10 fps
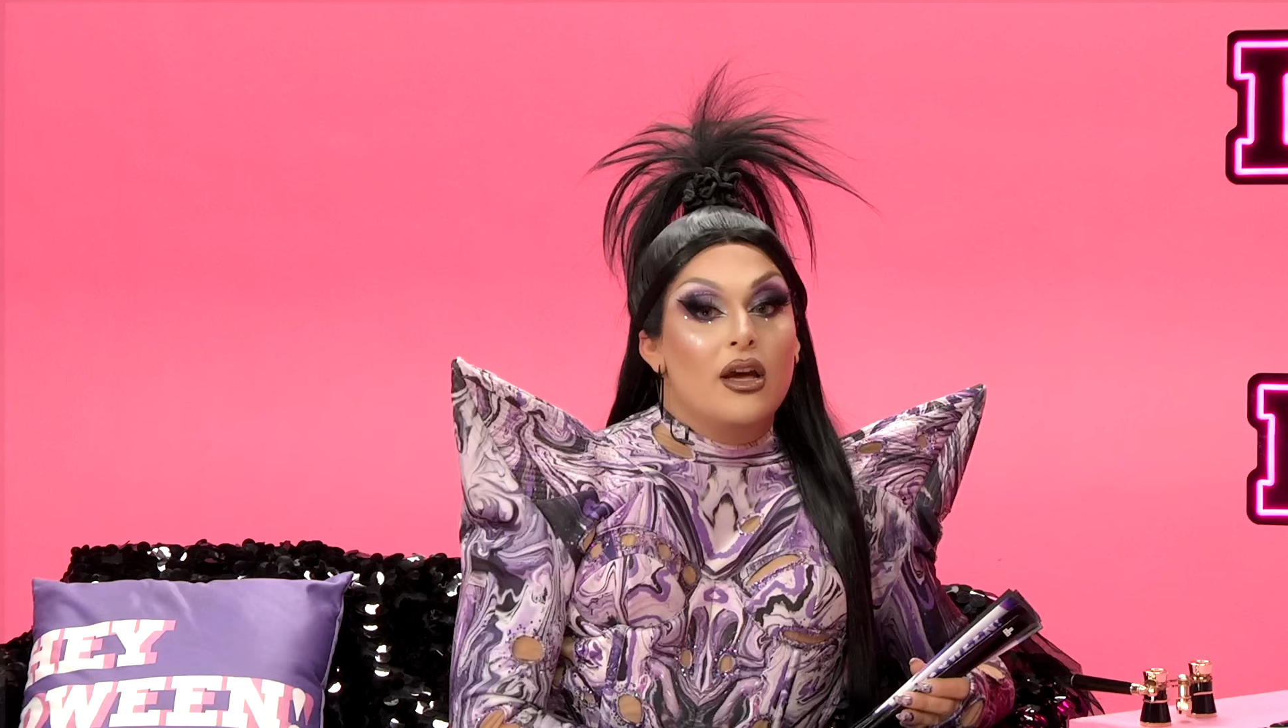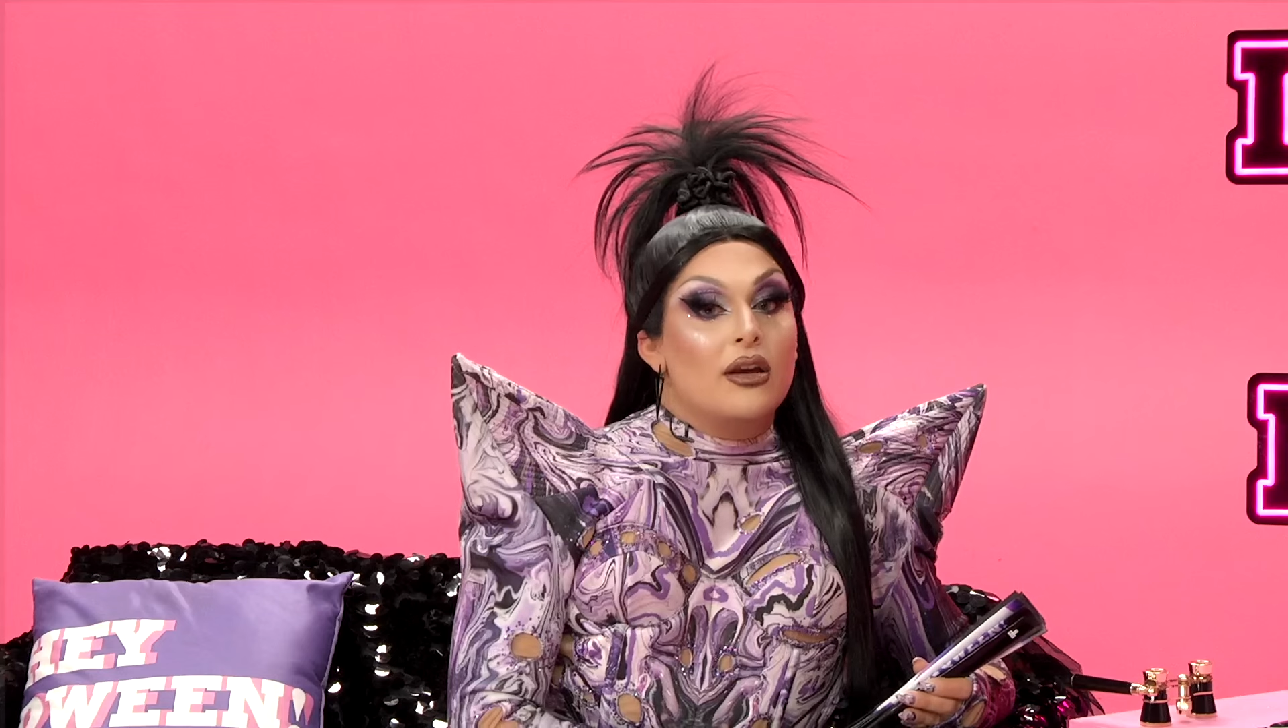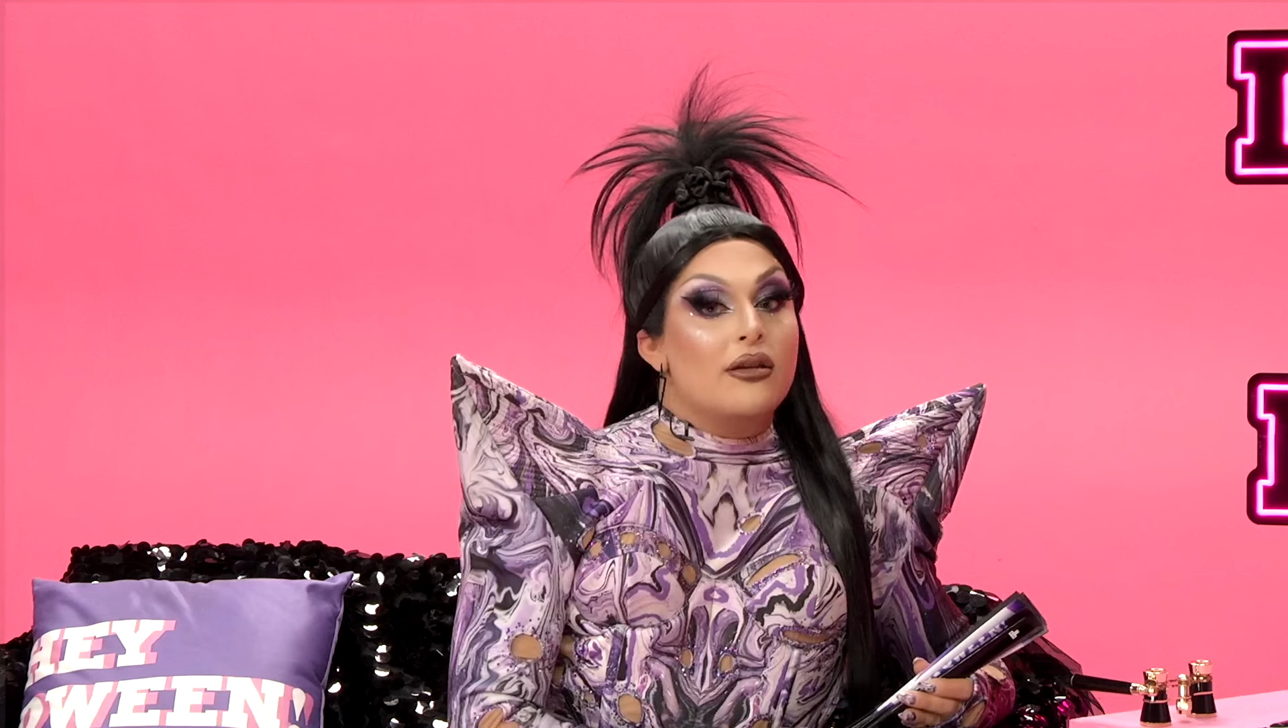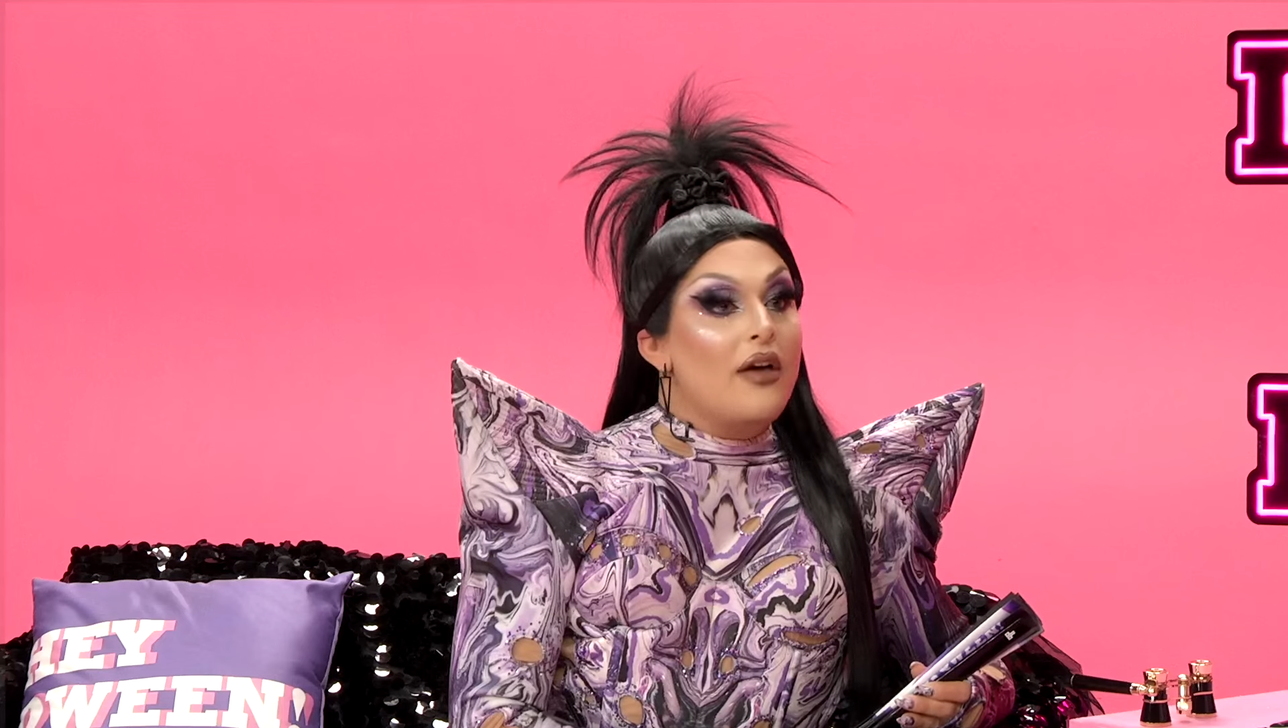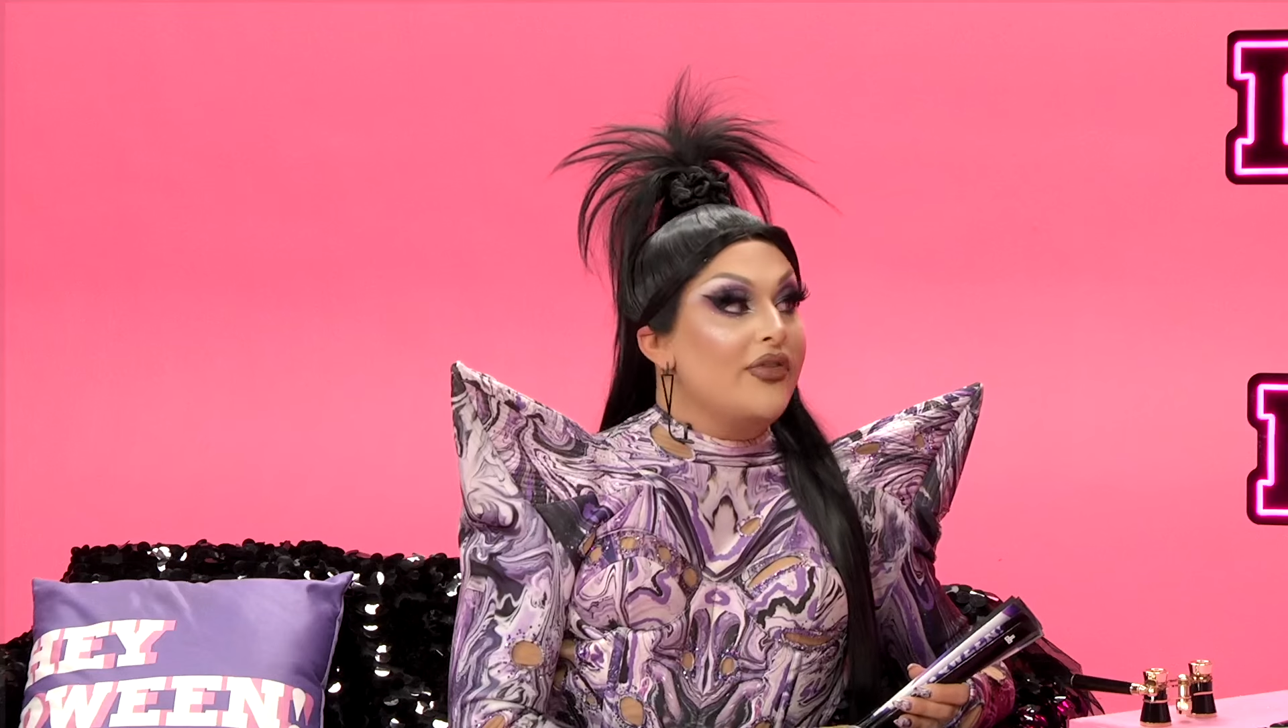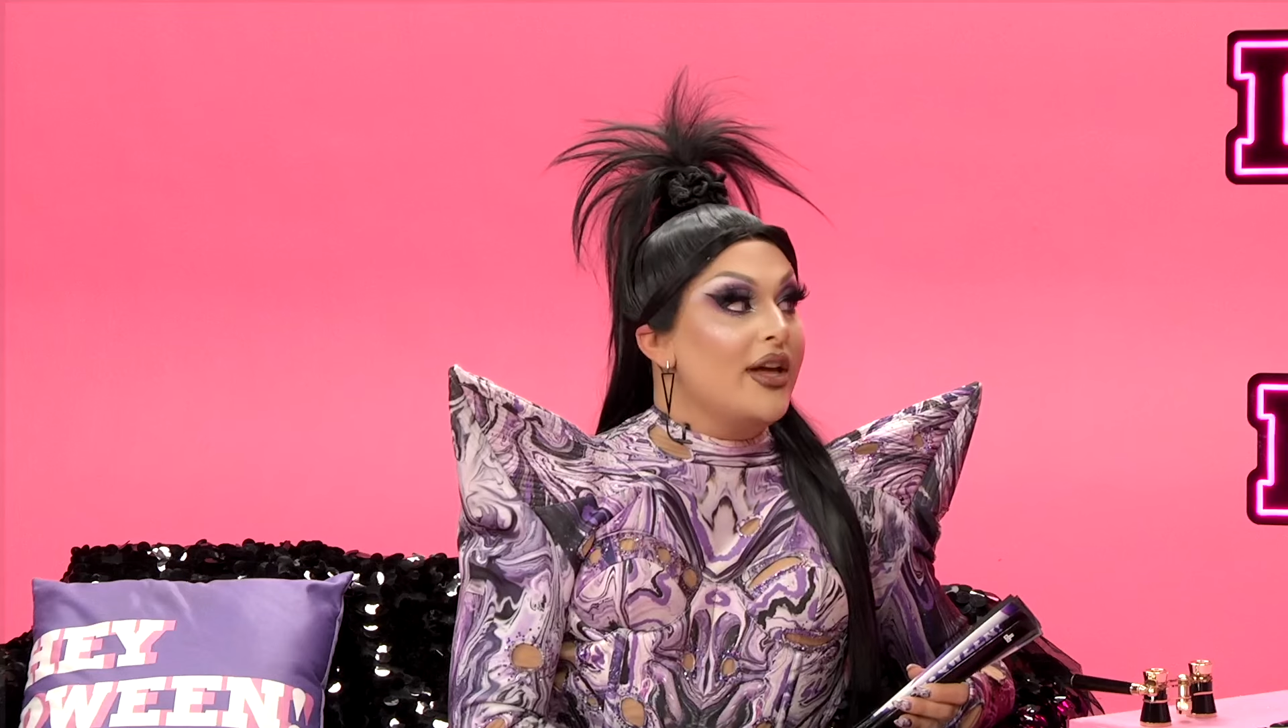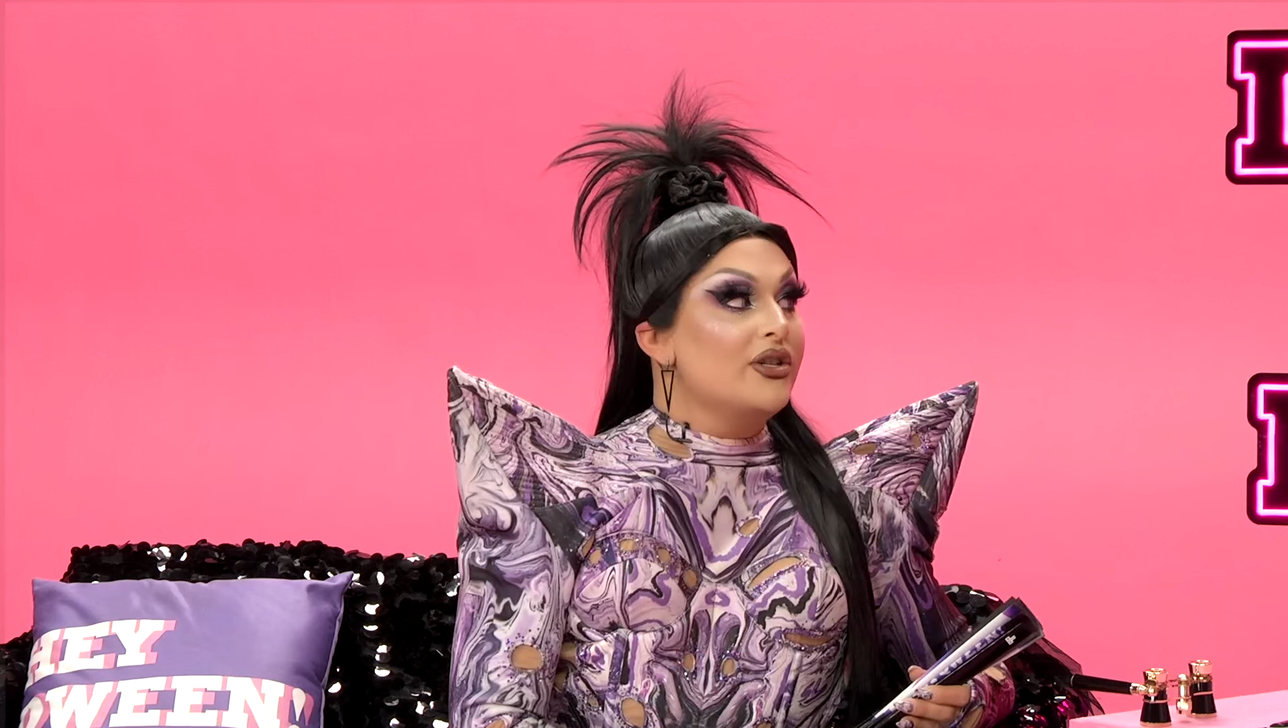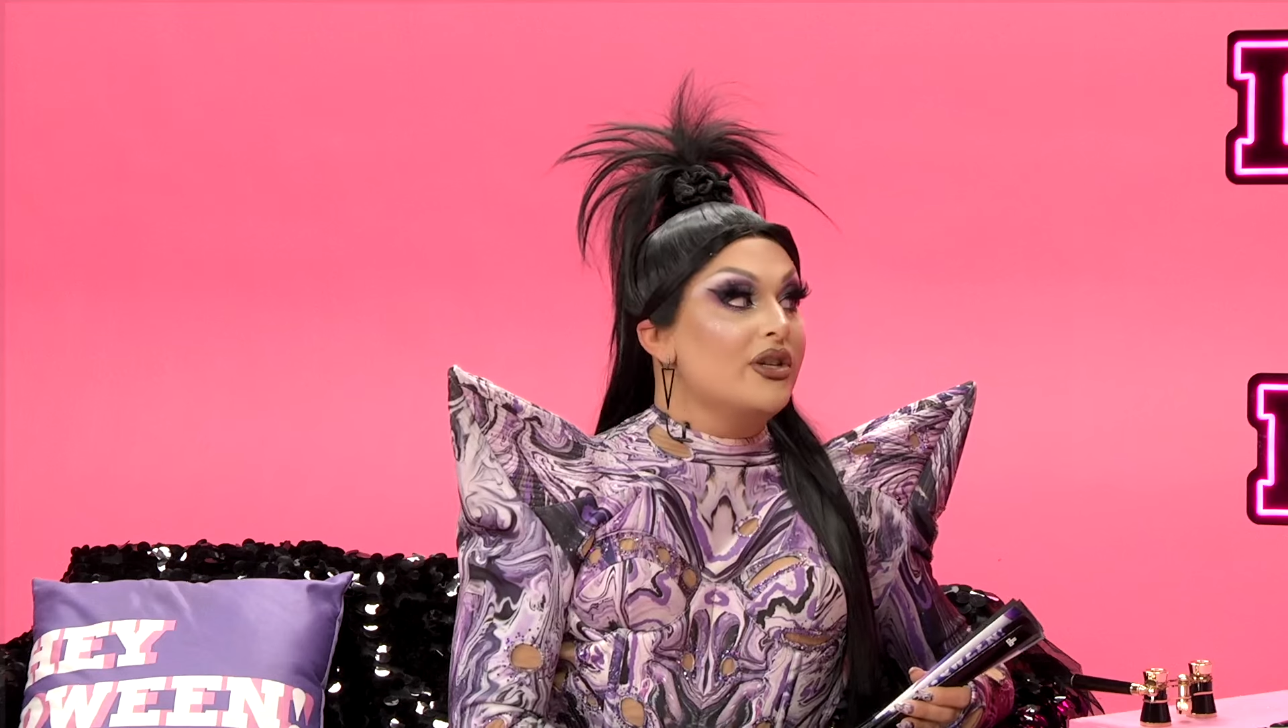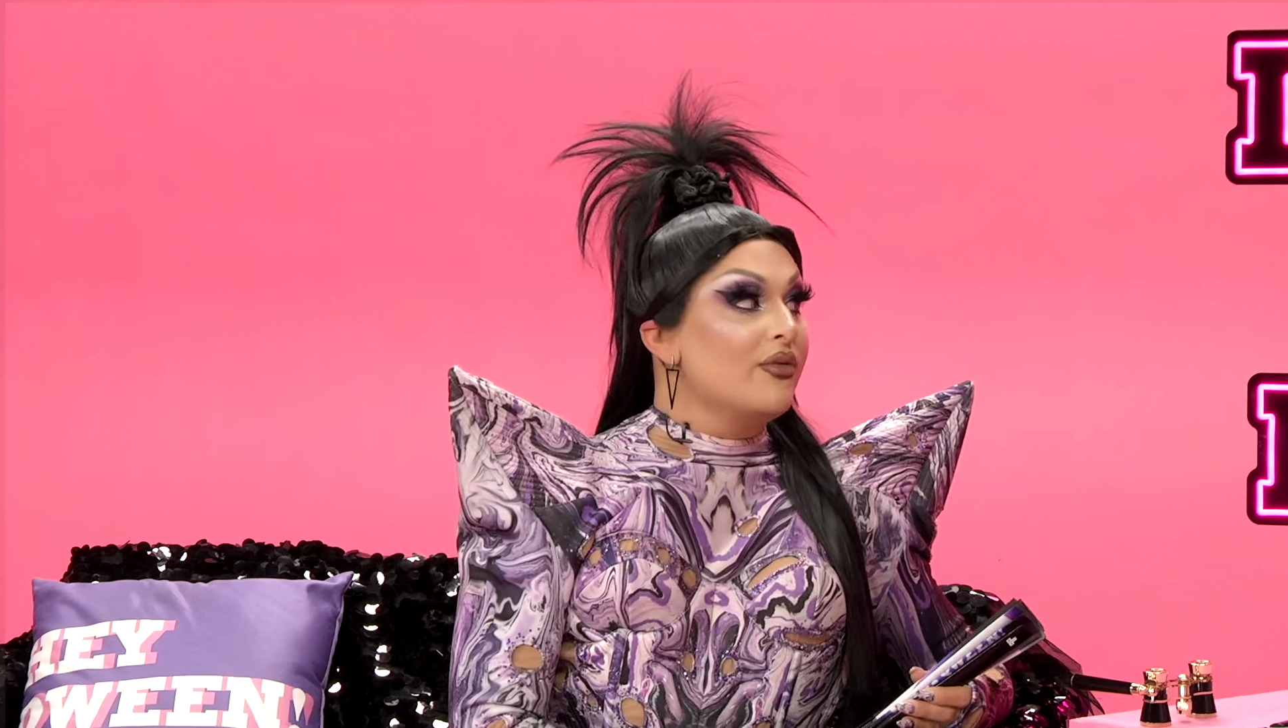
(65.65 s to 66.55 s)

not that she